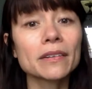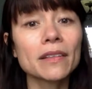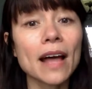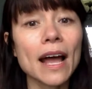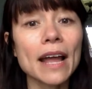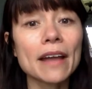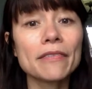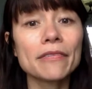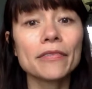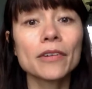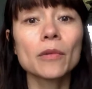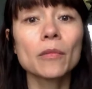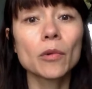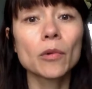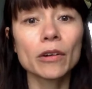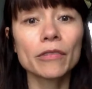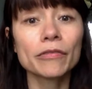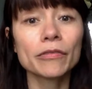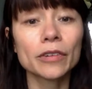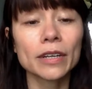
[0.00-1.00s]
life, a
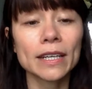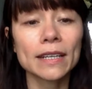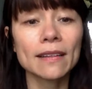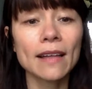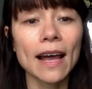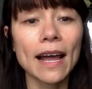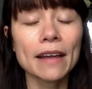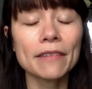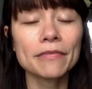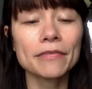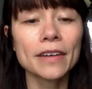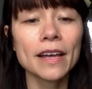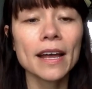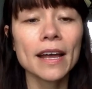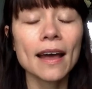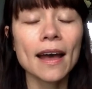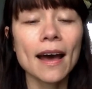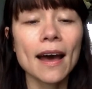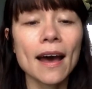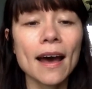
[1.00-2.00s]
more free life.
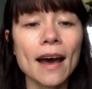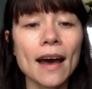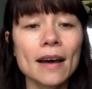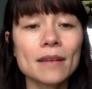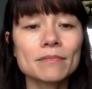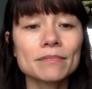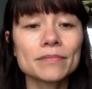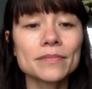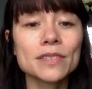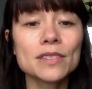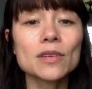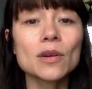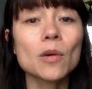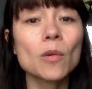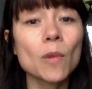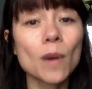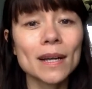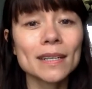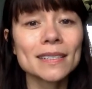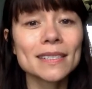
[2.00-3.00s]
Um, so
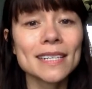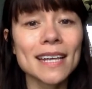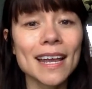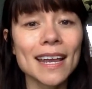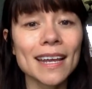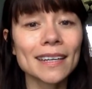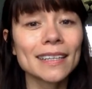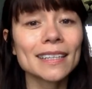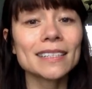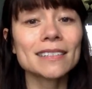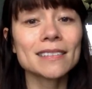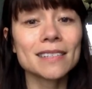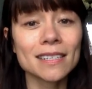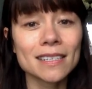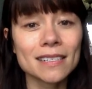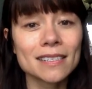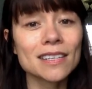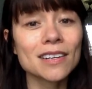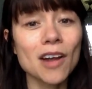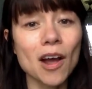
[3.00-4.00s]
one day he
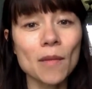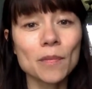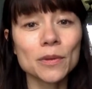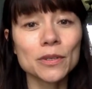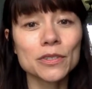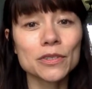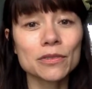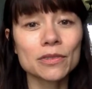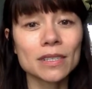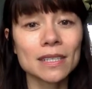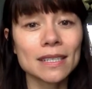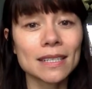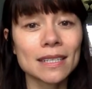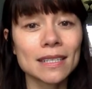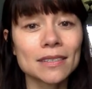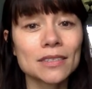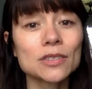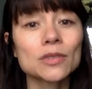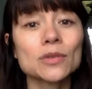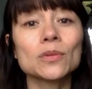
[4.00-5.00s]
sees an
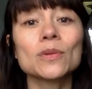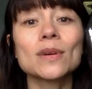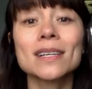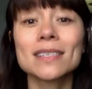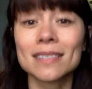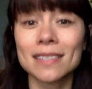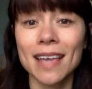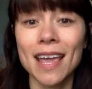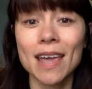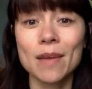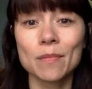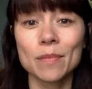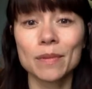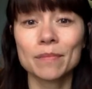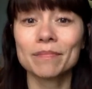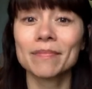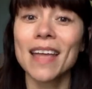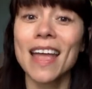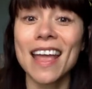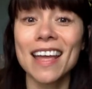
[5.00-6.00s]
opportunity to escape.
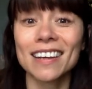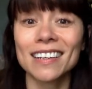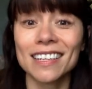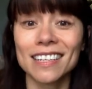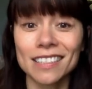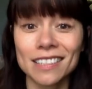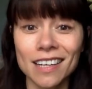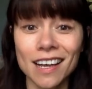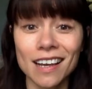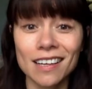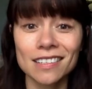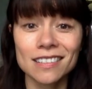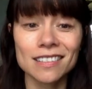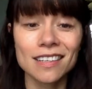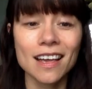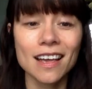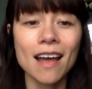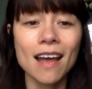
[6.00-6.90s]
And he does.